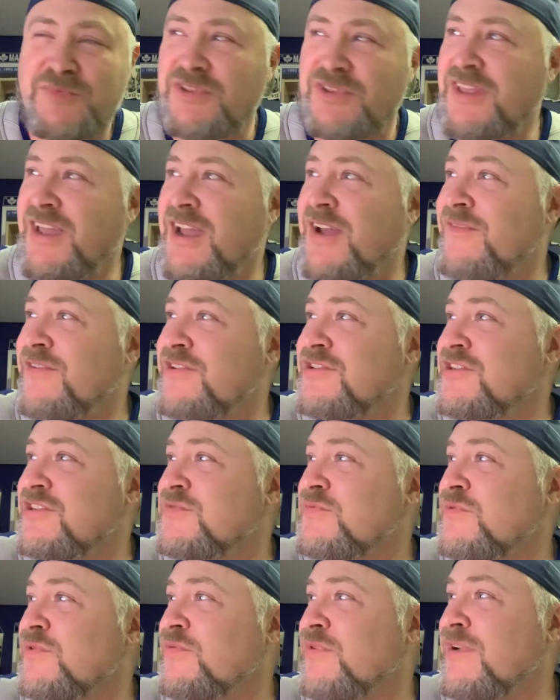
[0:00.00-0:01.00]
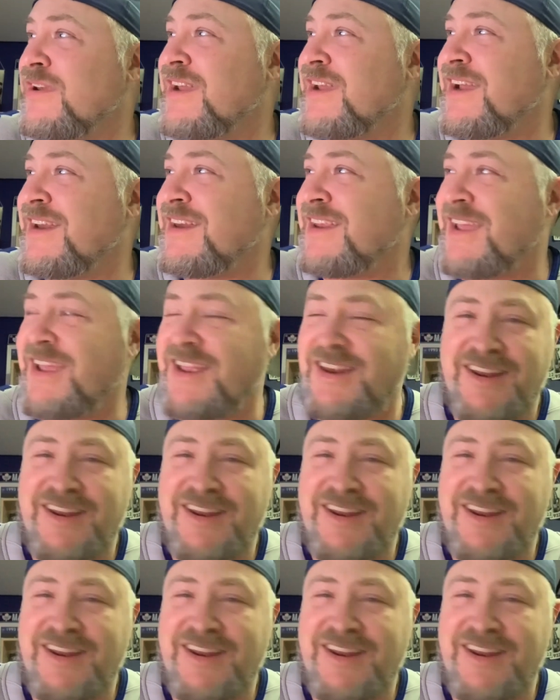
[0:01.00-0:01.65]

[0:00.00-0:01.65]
But the averages were, what, 98,